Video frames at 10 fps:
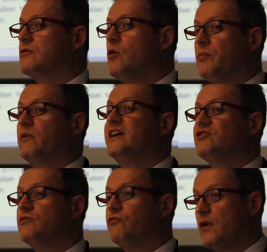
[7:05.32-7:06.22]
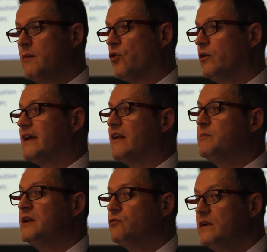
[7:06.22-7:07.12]
cooperation framework has
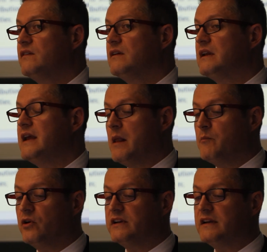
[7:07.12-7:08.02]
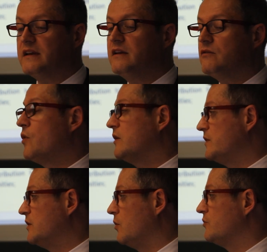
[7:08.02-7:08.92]
been recently embodied in what
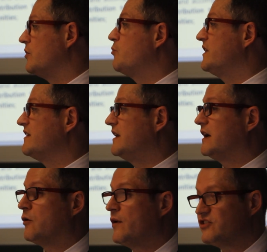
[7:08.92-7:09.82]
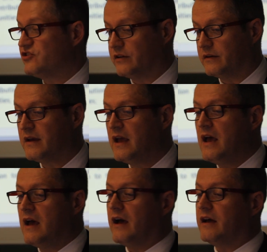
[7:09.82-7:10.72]
we call the Poitiers Declaration.
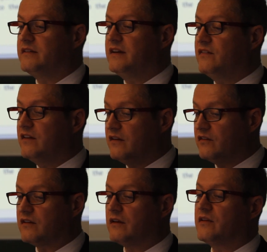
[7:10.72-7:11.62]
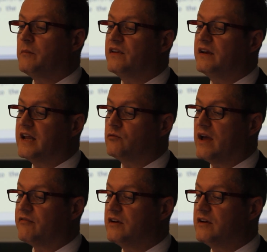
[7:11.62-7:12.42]
This is something that we have